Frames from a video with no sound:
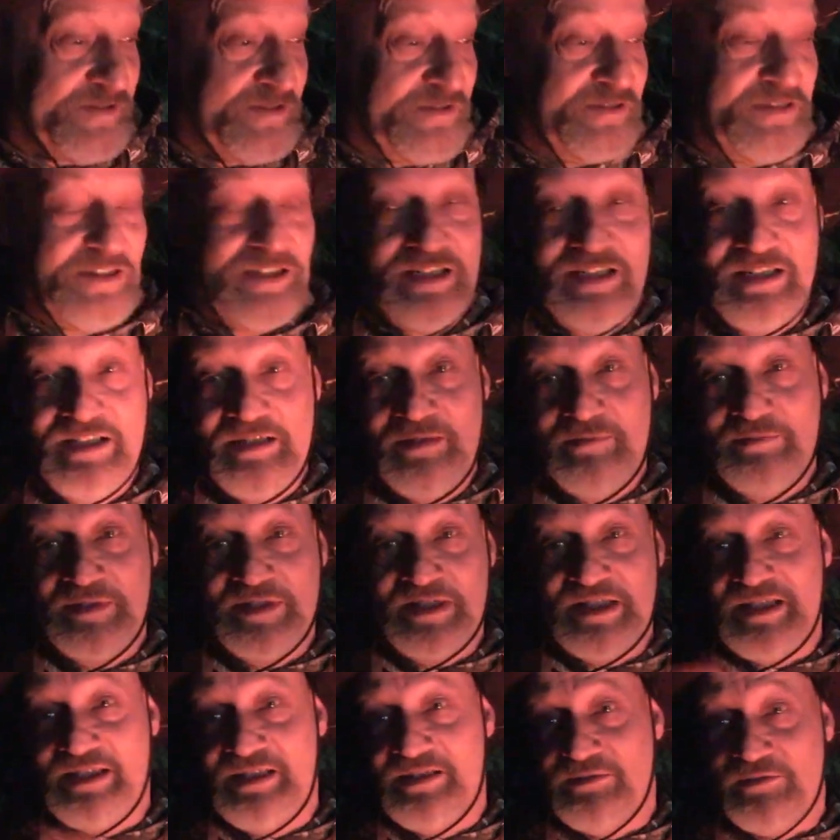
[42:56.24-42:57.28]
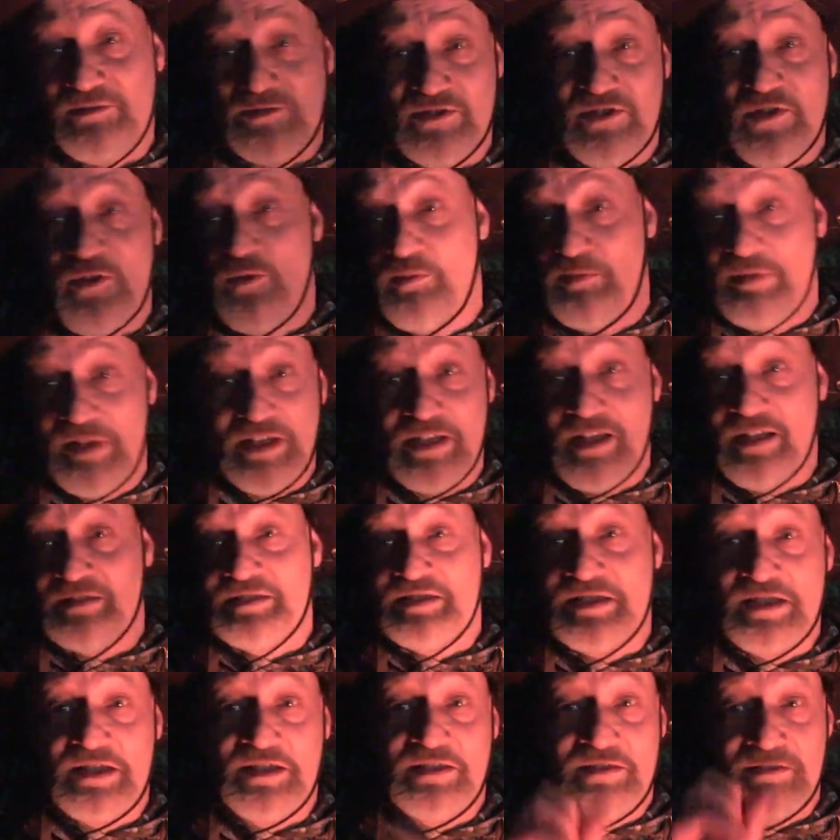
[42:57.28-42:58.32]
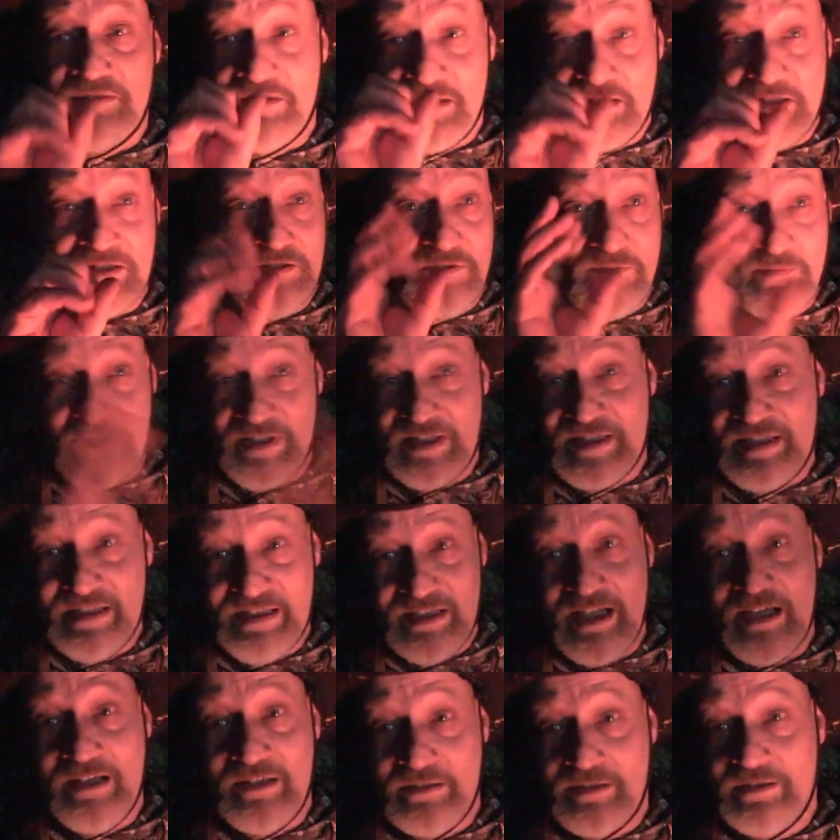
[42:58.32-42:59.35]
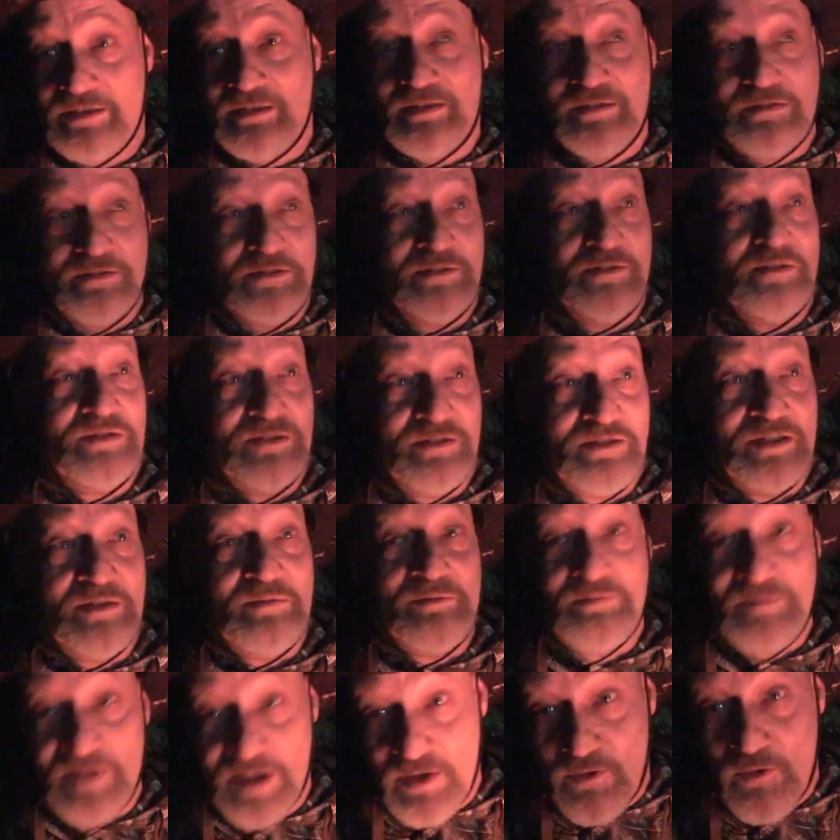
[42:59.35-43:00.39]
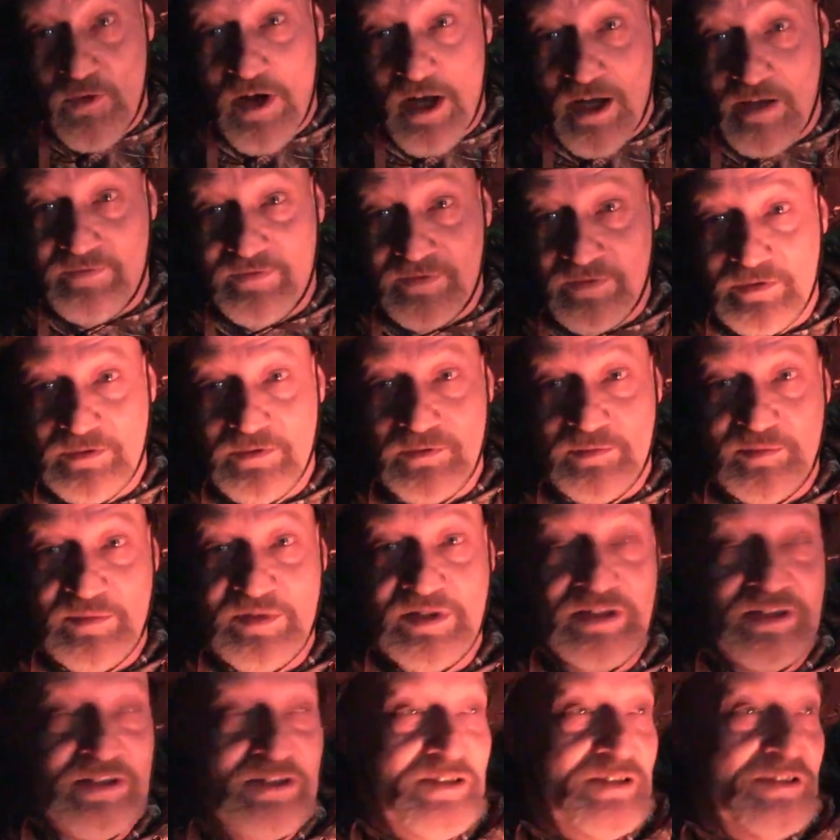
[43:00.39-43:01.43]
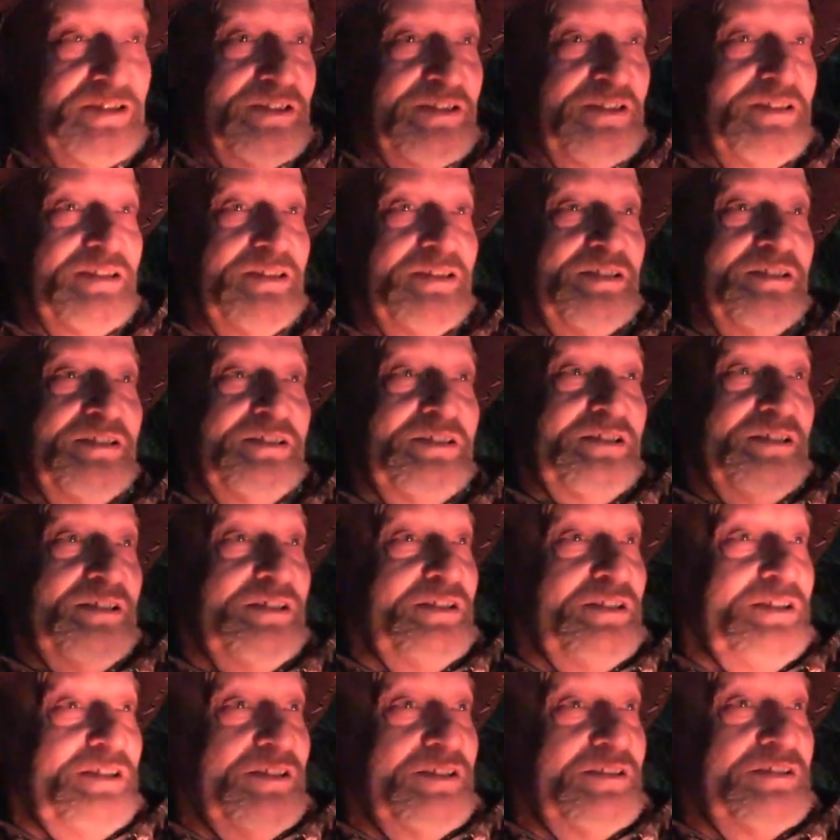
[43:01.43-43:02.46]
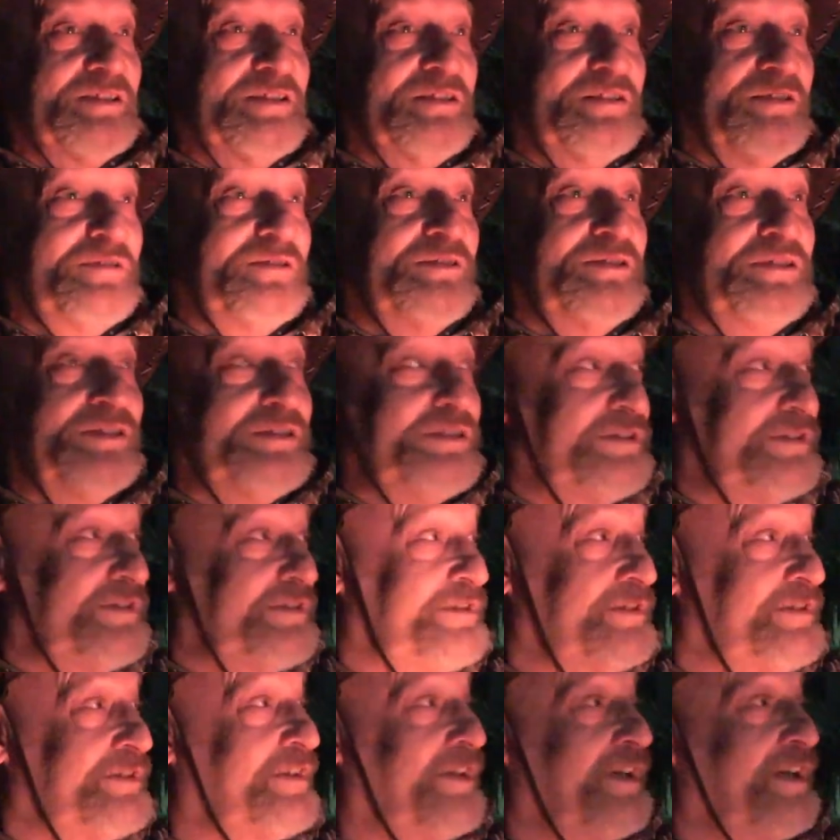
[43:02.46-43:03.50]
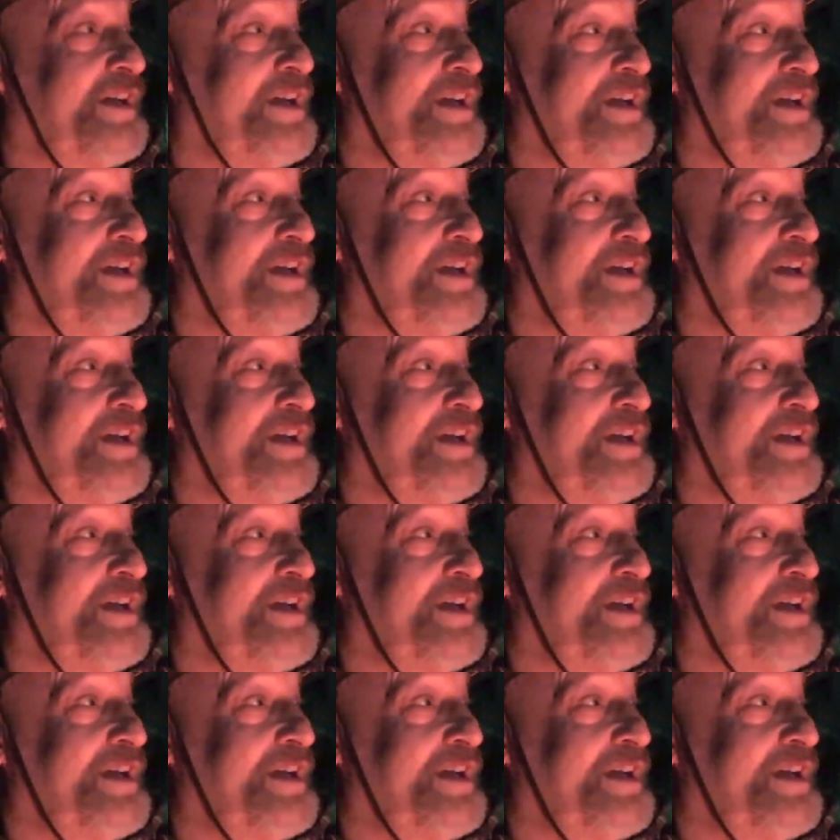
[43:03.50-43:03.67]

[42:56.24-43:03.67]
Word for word: it. But she told me nothing. She just told me to sit down there and, and be quiet for a little bit. So, all right,